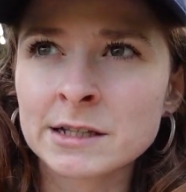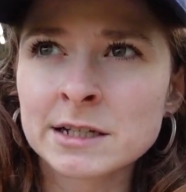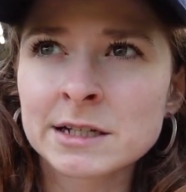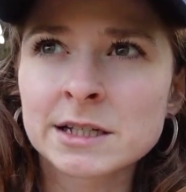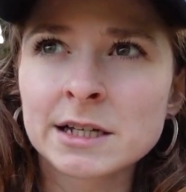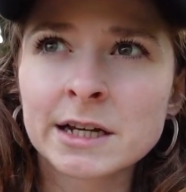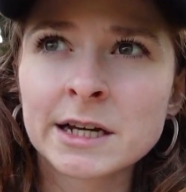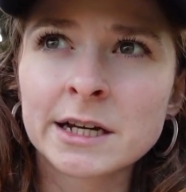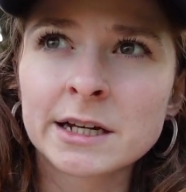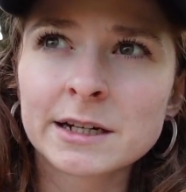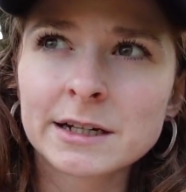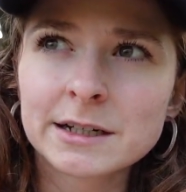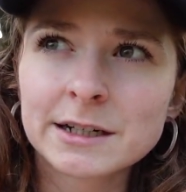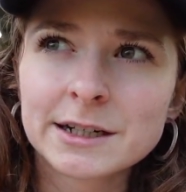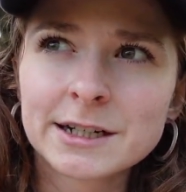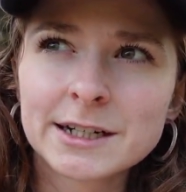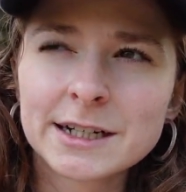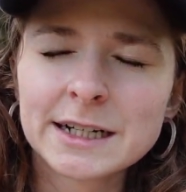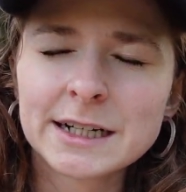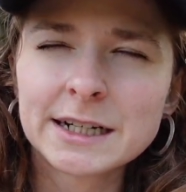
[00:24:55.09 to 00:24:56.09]
this like
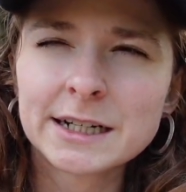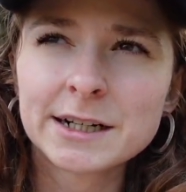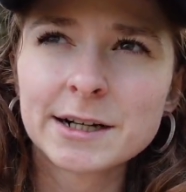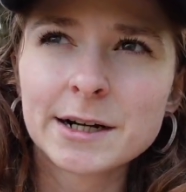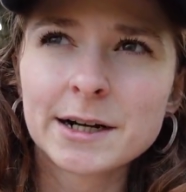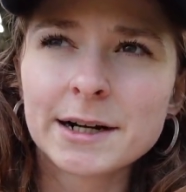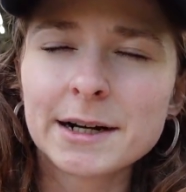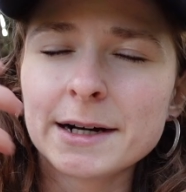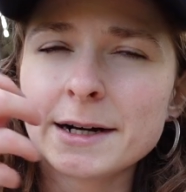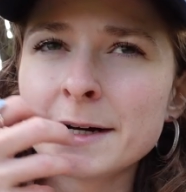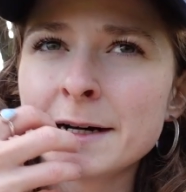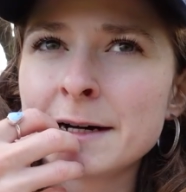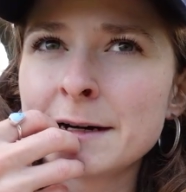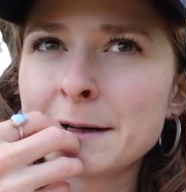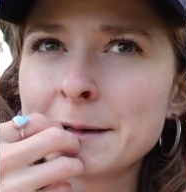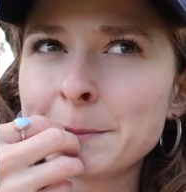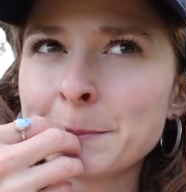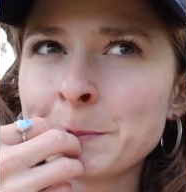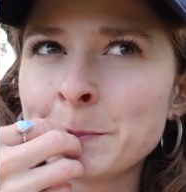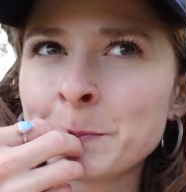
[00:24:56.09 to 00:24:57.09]

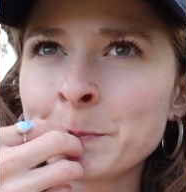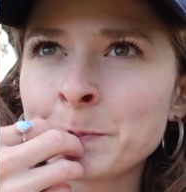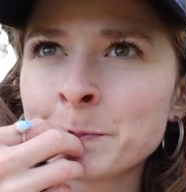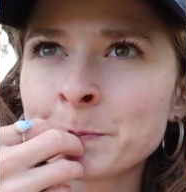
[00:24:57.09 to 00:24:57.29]
kind